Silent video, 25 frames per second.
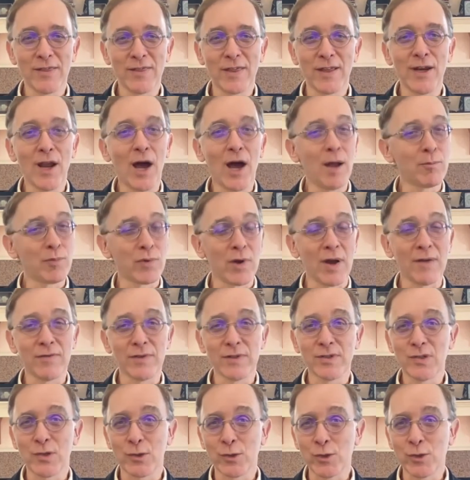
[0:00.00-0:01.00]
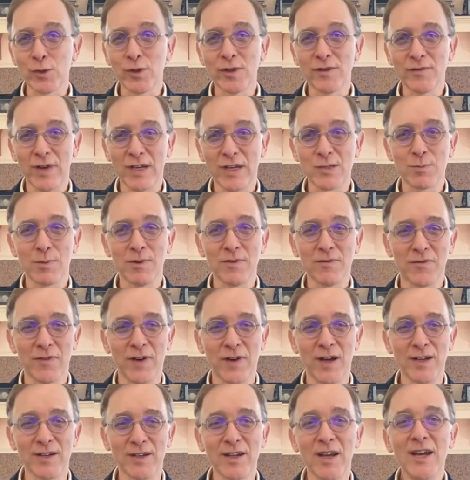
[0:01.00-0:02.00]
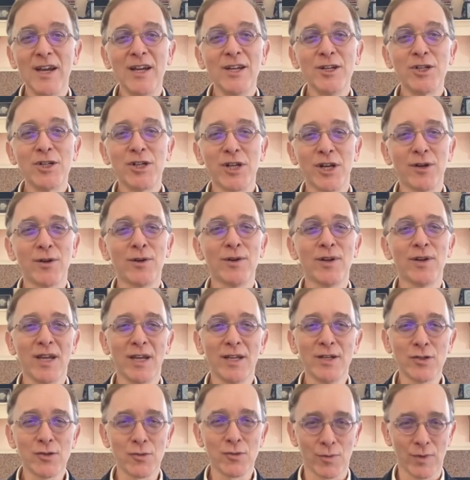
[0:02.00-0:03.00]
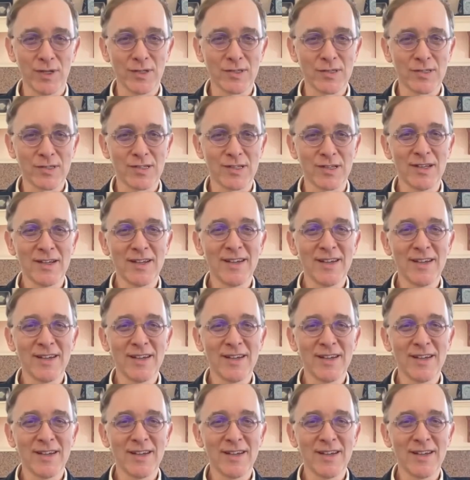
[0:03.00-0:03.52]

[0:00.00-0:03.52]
the nonprofit social investment fund Shared Interest.